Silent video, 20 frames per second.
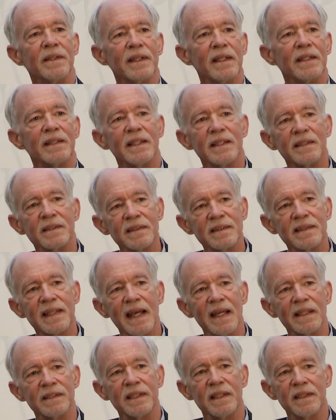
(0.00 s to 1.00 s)
that it
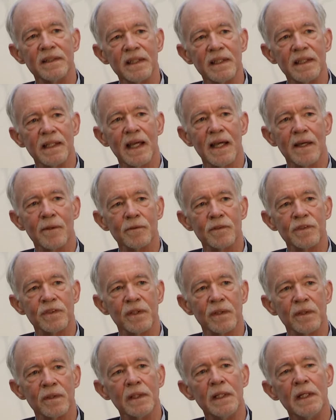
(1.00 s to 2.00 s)
sat in the
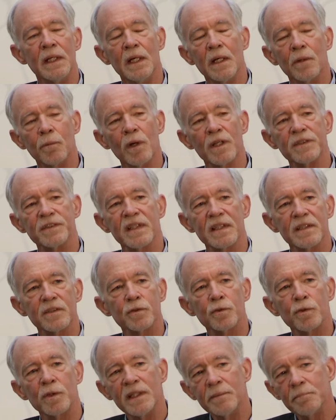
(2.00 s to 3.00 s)
council, was
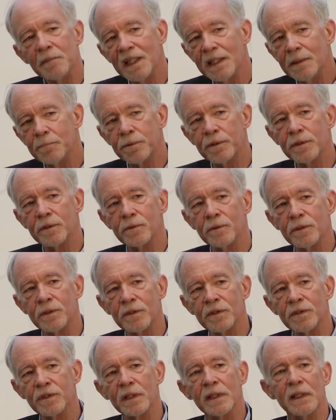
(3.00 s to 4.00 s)
extremely
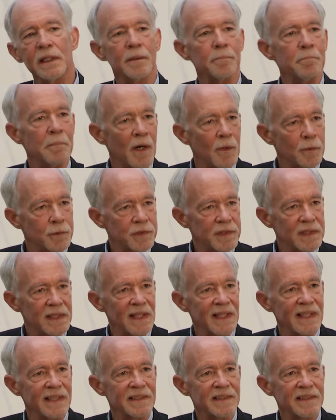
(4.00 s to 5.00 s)
prudent,
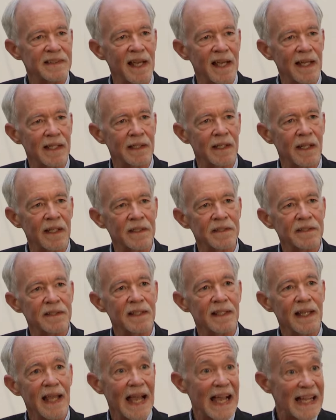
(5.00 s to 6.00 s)
mostly silent,
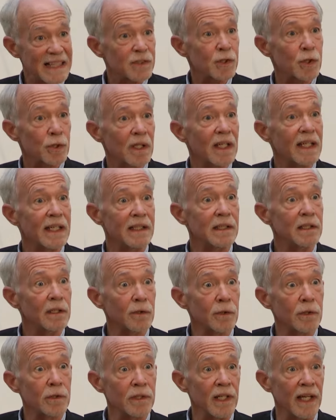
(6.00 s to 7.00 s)
actually
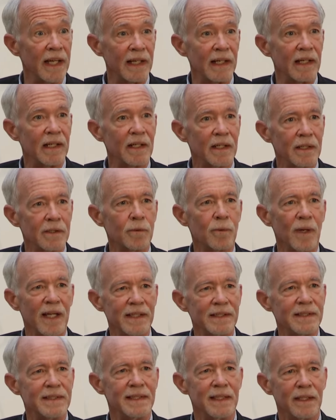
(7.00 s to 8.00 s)
learning a
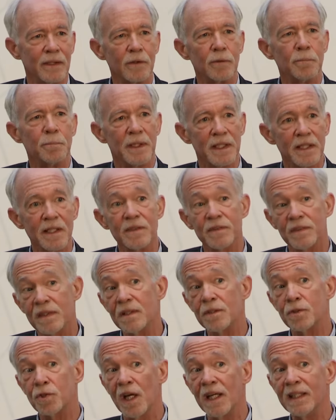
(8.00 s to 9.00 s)
great deal, because
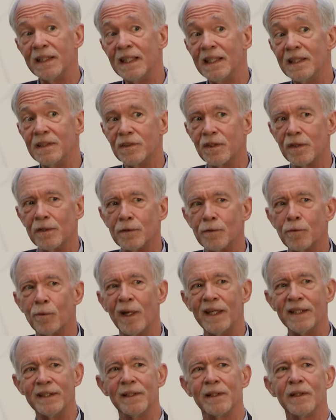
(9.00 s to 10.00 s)
the Chinese are
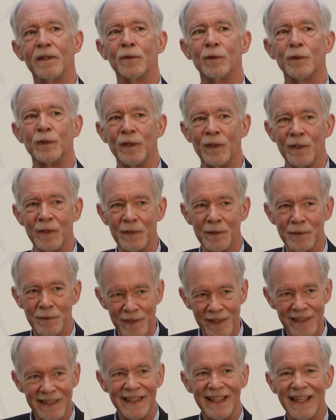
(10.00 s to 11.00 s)
great
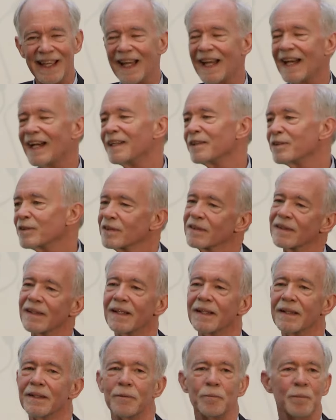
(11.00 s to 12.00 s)
learners, as
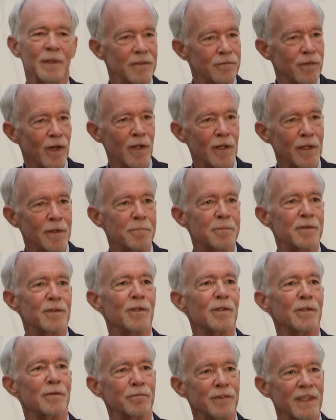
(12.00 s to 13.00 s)
uh, we've all
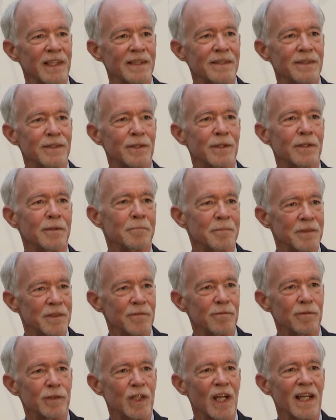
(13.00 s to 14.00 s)
observed in terms
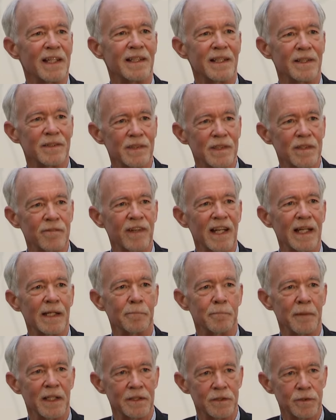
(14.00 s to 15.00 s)
of China's
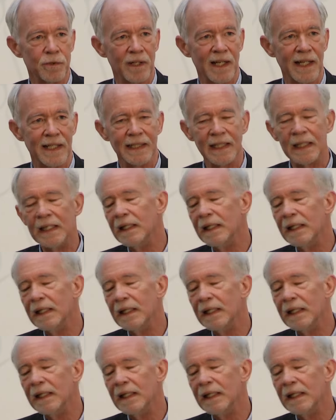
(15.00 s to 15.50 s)
development track.